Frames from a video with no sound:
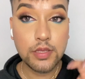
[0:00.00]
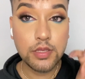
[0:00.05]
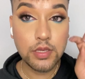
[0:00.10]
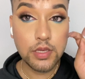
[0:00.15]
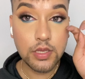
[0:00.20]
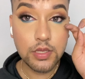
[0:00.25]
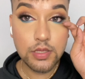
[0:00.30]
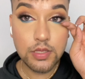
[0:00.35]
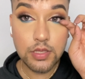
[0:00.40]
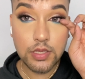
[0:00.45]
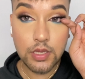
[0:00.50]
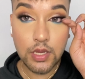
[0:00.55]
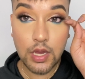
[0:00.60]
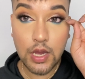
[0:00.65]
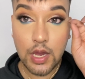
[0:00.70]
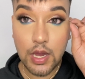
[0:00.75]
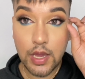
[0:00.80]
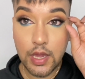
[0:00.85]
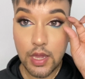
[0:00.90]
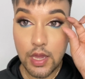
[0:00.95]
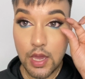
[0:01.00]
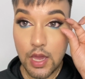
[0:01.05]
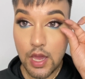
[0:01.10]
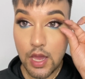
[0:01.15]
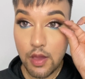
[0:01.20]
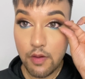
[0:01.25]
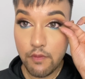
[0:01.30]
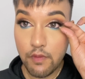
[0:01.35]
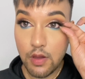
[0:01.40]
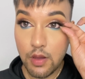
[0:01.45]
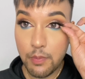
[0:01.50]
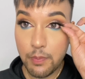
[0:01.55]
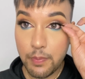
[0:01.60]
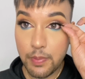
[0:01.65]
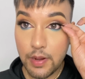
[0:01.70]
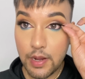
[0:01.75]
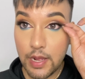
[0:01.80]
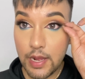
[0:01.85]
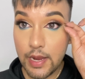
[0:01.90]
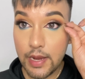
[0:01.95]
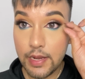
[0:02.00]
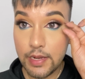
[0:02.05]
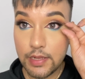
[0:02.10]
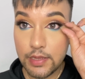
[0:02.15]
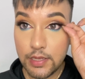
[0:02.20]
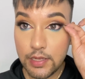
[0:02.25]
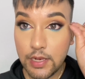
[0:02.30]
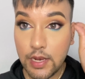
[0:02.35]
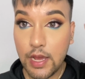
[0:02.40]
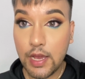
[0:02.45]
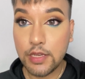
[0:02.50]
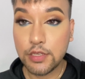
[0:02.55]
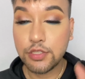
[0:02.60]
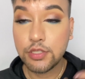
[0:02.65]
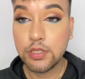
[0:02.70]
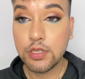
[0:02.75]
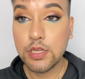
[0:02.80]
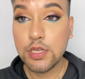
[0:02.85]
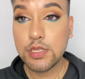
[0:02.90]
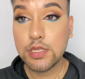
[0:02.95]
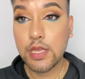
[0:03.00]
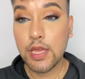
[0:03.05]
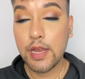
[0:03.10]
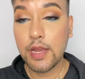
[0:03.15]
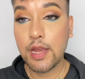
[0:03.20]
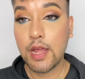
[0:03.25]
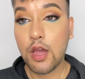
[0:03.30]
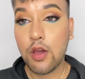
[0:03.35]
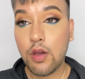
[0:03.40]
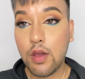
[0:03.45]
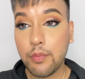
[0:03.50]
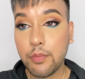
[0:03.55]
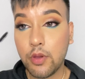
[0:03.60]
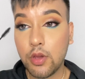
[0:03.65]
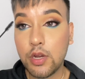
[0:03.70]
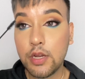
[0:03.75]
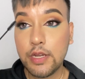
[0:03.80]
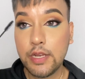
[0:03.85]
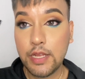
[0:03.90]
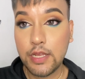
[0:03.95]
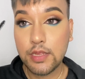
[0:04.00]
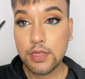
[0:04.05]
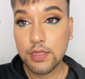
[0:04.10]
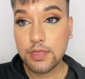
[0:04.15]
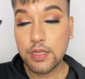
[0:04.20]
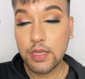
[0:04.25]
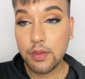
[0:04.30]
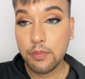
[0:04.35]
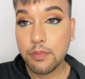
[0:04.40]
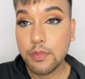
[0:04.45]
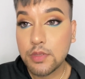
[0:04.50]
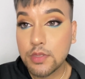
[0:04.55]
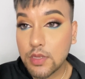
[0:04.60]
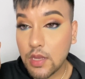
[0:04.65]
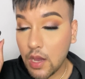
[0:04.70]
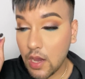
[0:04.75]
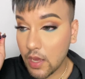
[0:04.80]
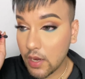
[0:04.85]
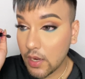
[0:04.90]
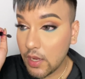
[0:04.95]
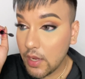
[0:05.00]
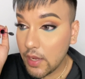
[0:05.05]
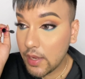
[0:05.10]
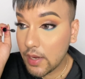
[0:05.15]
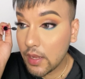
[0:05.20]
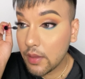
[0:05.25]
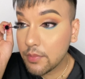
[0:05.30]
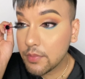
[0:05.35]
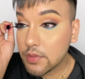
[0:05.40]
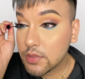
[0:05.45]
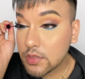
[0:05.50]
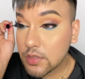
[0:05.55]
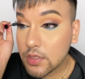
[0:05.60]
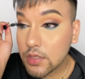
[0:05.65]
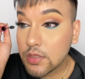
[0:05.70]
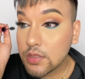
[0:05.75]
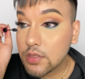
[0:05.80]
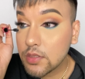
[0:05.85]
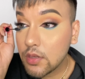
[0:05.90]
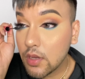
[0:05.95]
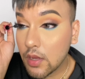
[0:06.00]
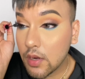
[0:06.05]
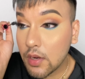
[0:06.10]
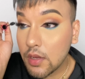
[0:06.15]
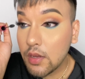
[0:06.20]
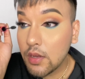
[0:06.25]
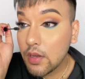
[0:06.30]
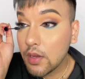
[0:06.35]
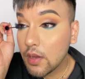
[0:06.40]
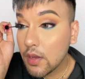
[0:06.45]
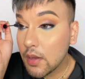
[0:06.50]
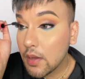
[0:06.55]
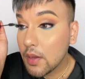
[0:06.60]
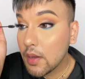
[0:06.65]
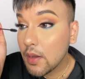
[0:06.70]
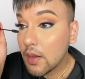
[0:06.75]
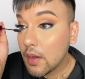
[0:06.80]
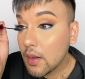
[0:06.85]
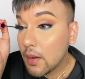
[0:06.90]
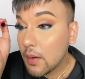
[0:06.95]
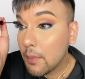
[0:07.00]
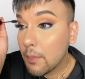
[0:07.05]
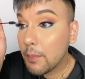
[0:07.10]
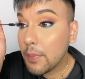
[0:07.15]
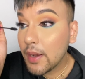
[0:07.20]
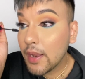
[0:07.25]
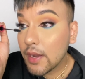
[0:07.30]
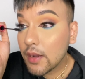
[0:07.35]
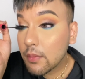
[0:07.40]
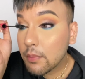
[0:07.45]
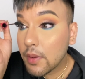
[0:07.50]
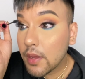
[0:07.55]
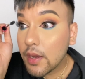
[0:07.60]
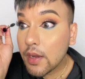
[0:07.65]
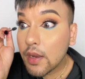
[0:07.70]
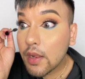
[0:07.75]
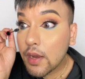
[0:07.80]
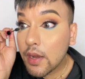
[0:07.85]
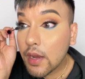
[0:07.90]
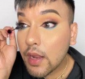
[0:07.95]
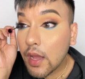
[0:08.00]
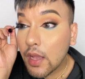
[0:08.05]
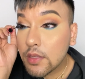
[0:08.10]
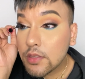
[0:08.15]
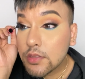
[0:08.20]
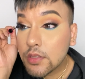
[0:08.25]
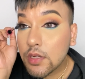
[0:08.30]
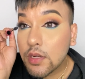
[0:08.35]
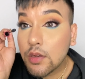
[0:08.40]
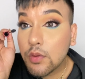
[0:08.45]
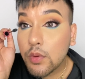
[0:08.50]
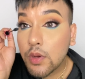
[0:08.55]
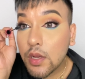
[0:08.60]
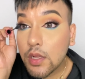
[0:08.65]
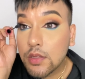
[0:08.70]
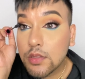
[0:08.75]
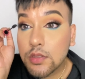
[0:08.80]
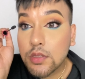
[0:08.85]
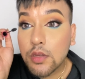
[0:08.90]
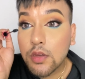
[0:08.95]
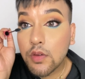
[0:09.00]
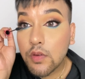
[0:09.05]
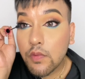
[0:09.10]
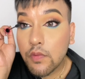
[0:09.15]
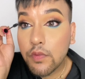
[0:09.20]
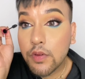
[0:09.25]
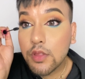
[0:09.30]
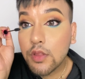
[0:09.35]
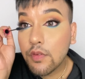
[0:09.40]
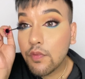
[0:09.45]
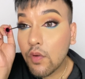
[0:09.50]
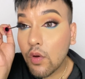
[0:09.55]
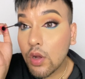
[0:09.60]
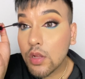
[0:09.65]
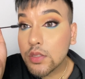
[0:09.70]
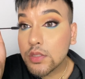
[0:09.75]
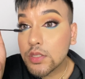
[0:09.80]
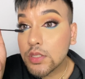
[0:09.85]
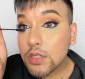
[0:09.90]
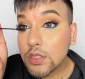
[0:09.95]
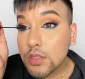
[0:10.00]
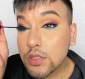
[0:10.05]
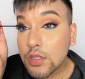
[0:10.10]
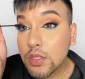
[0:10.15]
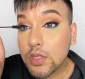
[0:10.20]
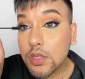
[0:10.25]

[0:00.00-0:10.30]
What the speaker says: you can see I have applied the lashes, and now I'm gonna take the same mascara, and I'm just gonna blend my natural ones with the falsies.